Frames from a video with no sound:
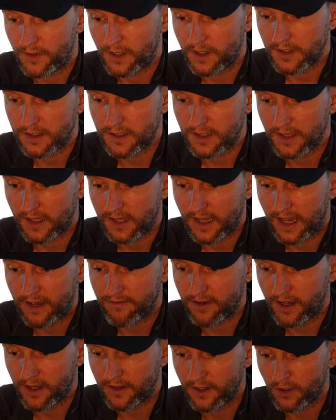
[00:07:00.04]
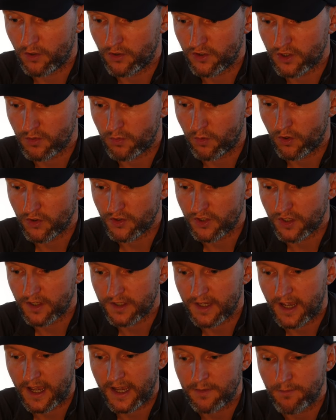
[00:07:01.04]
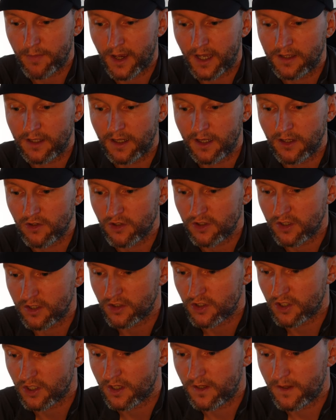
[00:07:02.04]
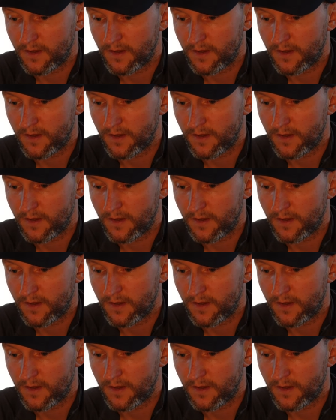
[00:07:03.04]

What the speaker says: can see the caveat there, it'll just warn you, it's high battery usage.